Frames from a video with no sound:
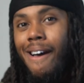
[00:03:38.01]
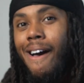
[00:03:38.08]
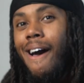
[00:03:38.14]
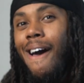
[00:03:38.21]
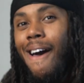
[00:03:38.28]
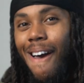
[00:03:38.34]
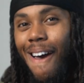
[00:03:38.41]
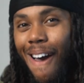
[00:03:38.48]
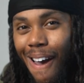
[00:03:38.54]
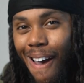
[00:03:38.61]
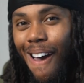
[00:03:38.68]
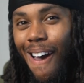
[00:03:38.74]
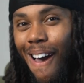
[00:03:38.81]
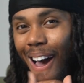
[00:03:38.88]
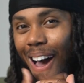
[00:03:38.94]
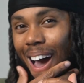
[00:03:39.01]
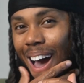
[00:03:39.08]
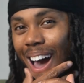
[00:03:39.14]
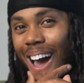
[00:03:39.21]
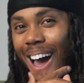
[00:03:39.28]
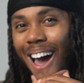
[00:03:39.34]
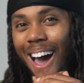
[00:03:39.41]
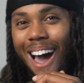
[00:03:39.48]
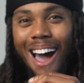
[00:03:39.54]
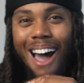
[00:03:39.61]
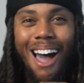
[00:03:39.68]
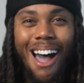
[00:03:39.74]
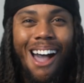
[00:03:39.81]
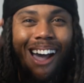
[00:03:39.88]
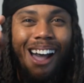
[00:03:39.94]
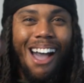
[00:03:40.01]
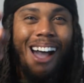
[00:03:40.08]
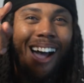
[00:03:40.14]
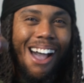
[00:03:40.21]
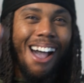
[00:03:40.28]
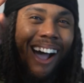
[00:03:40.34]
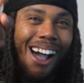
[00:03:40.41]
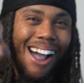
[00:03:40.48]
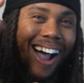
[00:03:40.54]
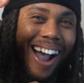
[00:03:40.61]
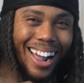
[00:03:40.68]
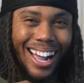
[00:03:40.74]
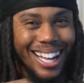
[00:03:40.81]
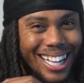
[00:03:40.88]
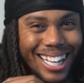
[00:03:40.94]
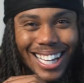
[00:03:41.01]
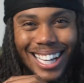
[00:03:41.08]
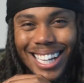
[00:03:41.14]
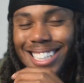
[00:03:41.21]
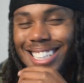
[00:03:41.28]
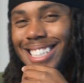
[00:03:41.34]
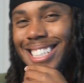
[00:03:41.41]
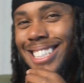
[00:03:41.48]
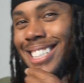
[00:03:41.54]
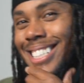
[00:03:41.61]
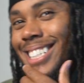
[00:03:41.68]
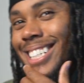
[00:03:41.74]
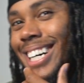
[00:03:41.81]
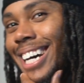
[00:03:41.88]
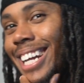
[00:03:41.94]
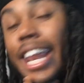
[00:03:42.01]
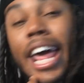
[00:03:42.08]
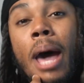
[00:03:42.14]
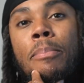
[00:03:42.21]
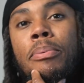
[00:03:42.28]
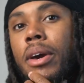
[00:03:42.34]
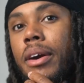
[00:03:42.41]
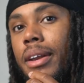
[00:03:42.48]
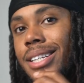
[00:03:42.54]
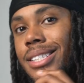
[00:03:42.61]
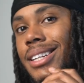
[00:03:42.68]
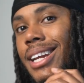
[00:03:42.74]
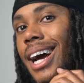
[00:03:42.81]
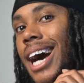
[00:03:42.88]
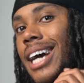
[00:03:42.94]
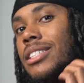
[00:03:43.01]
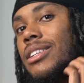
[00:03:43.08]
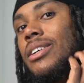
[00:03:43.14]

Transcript: that beard is nice.